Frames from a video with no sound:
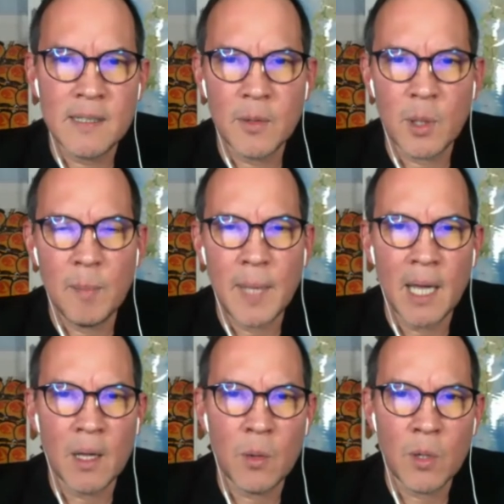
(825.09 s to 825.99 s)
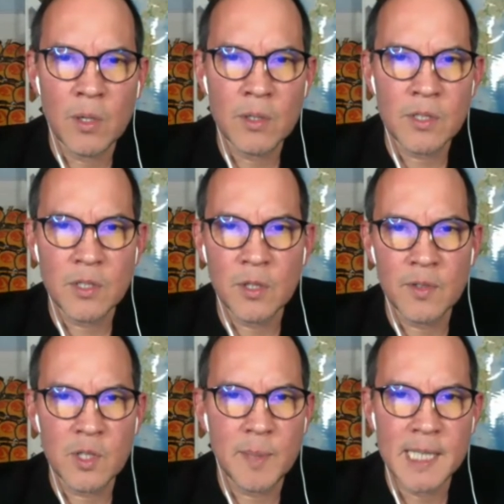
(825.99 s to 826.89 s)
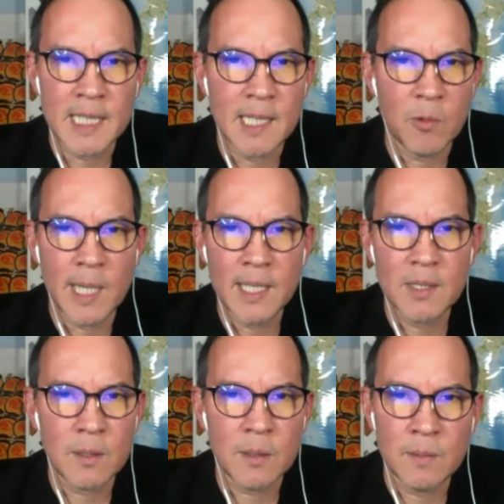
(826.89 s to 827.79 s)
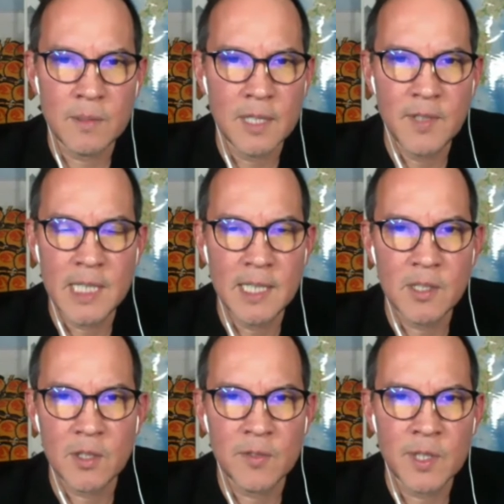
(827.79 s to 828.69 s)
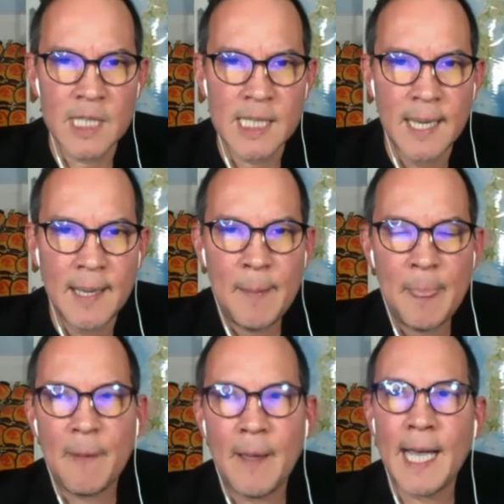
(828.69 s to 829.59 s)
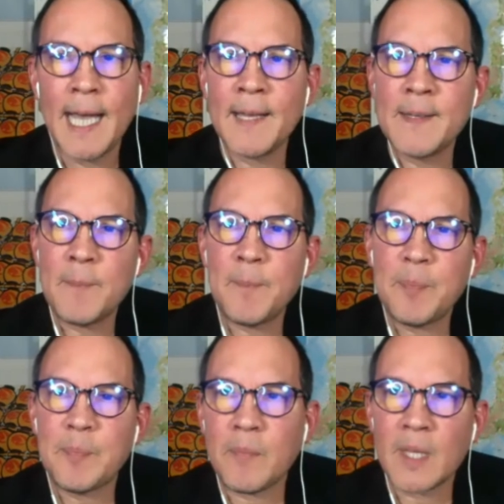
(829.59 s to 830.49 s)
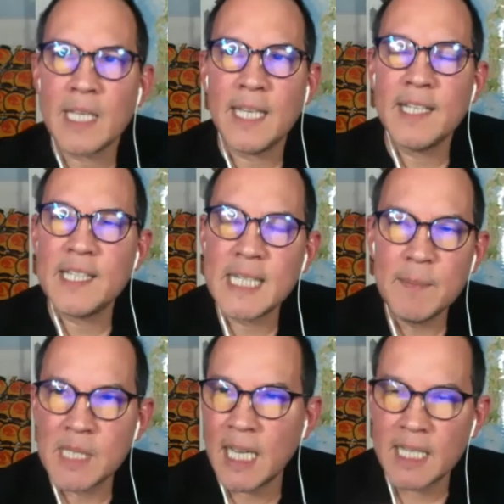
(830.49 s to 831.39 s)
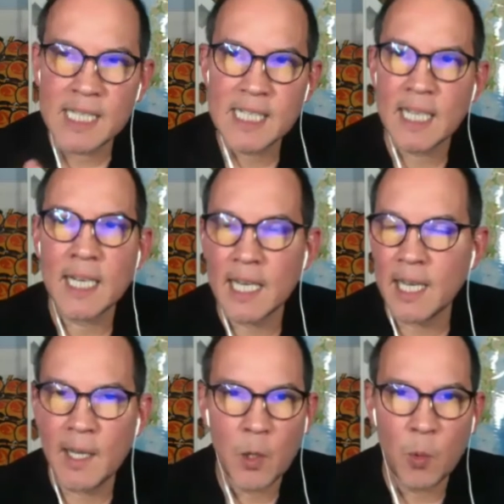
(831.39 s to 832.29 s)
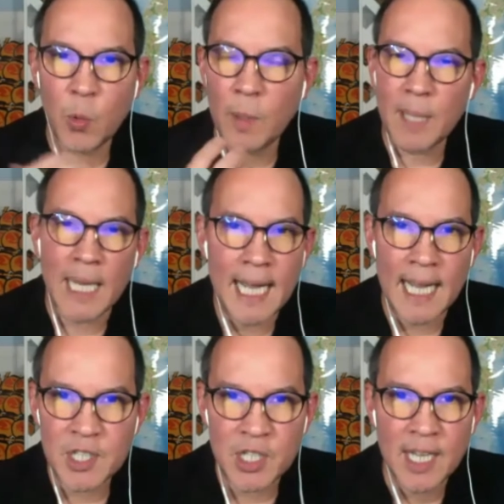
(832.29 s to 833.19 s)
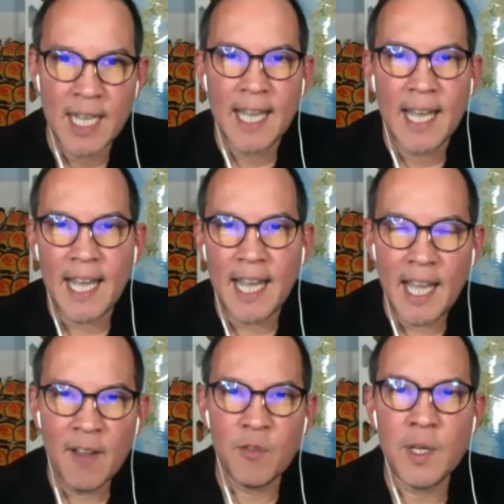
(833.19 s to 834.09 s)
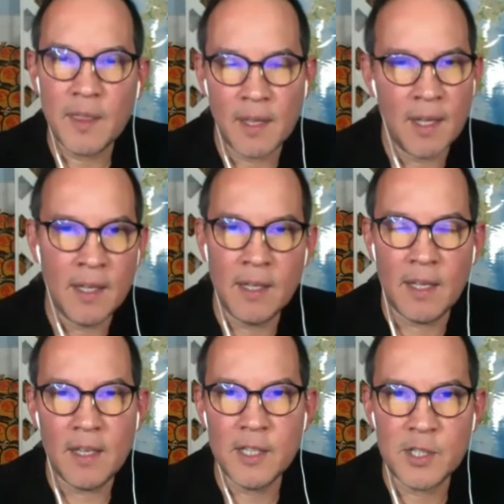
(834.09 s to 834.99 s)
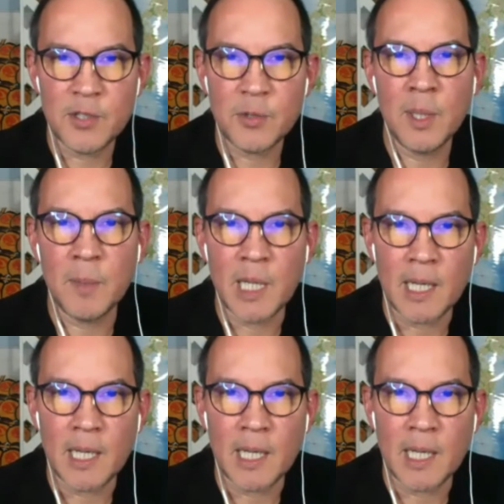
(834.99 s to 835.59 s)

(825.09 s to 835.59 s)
They were a mail order service, basically a rental DVD service. And it seems like suddenly, whiplash, everything is streaming.